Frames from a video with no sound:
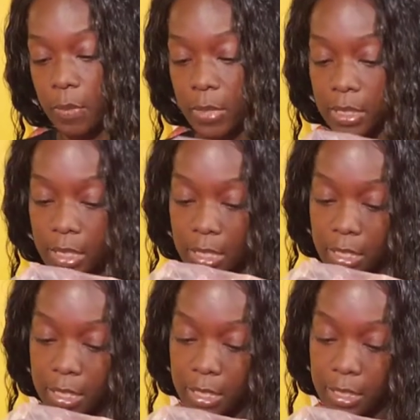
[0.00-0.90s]

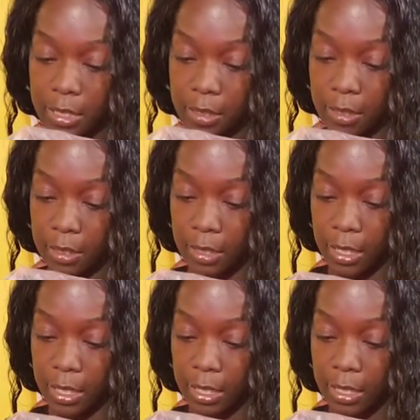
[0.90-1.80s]
Amazon,
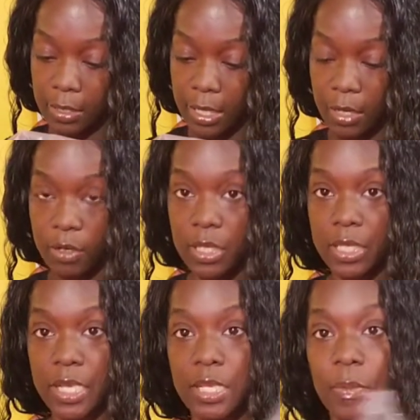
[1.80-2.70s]
and they are
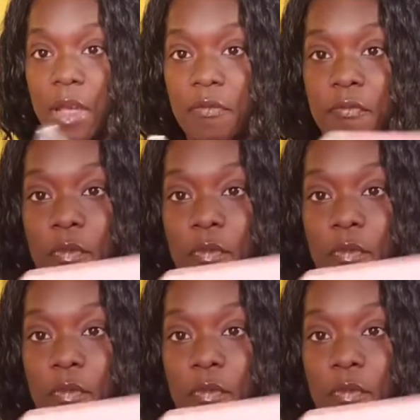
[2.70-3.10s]
6x4.